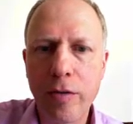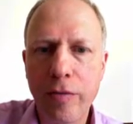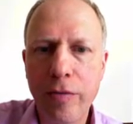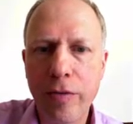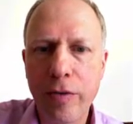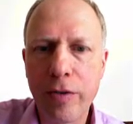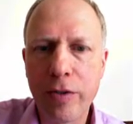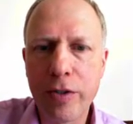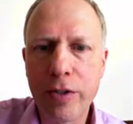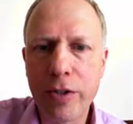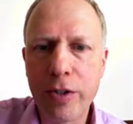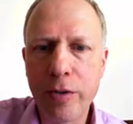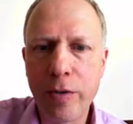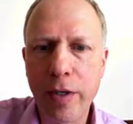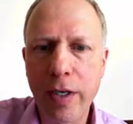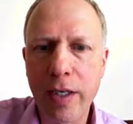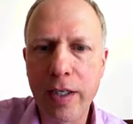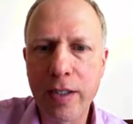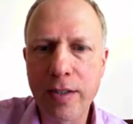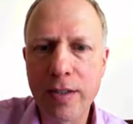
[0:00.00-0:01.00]
Which are
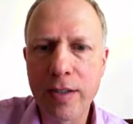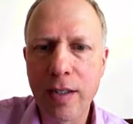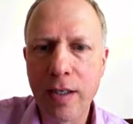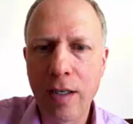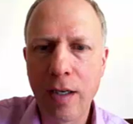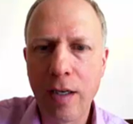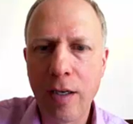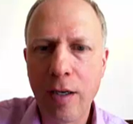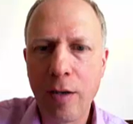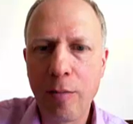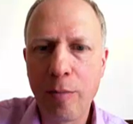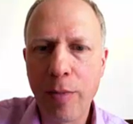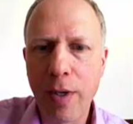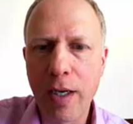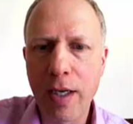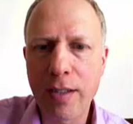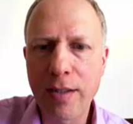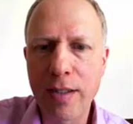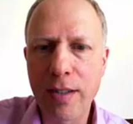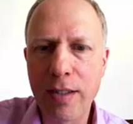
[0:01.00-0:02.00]
referred to as
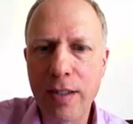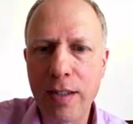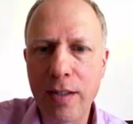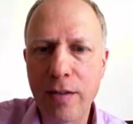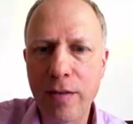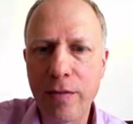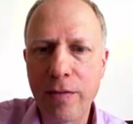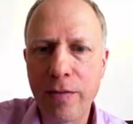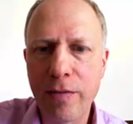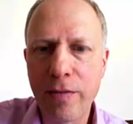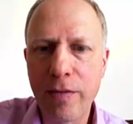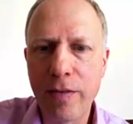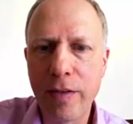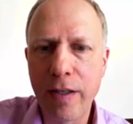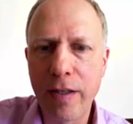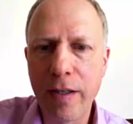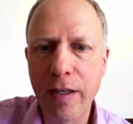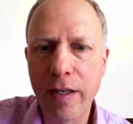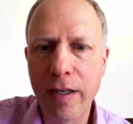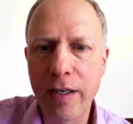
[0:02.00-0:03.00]

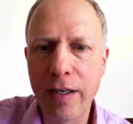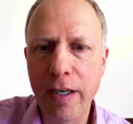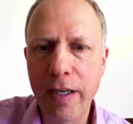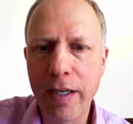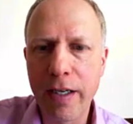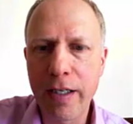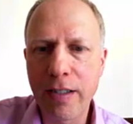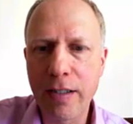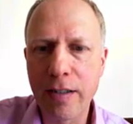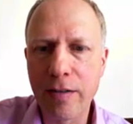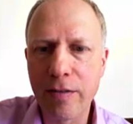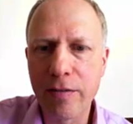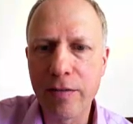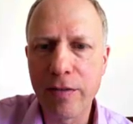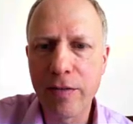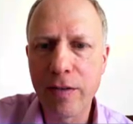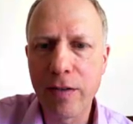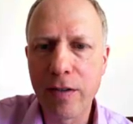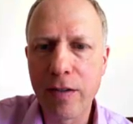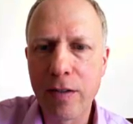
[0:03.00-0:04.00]
positive and
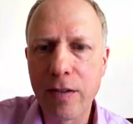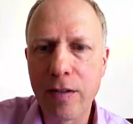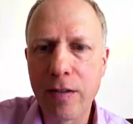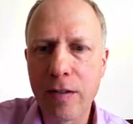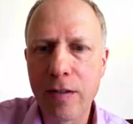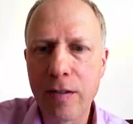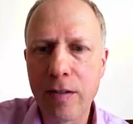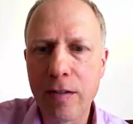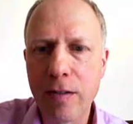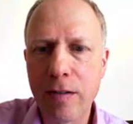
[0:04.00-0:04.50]
negative.